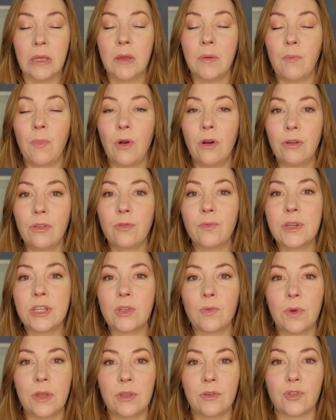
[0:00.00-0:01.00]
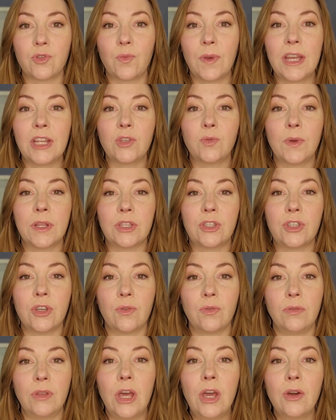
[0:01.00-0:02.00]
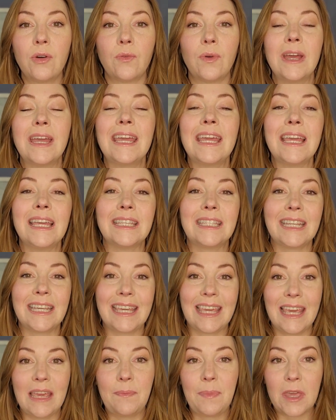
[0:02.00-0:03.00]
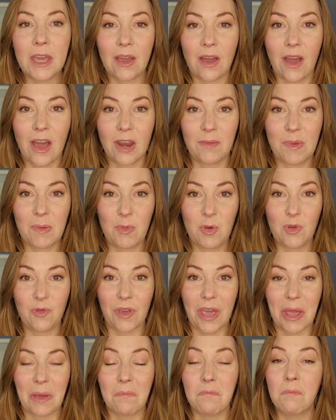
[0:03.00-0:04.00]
Part of the reason why those rates went so low is to keep the economy moving.